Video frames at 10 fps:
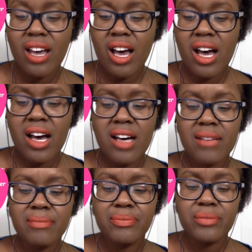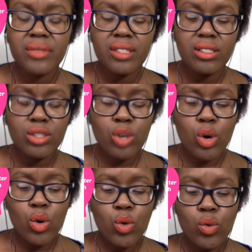Um,
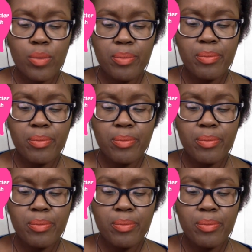so,